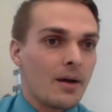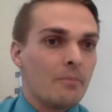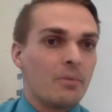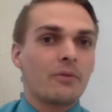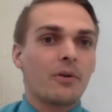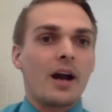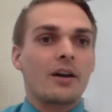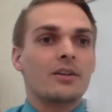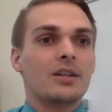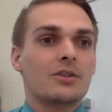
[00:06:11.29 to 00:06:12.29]
before I
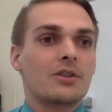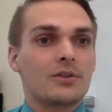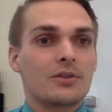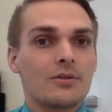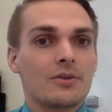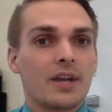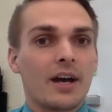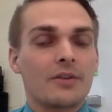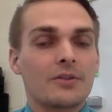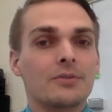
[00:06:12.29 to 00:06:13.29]
could teach the students
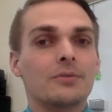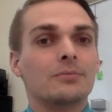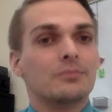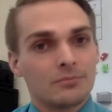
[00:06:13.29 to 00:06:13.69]
how to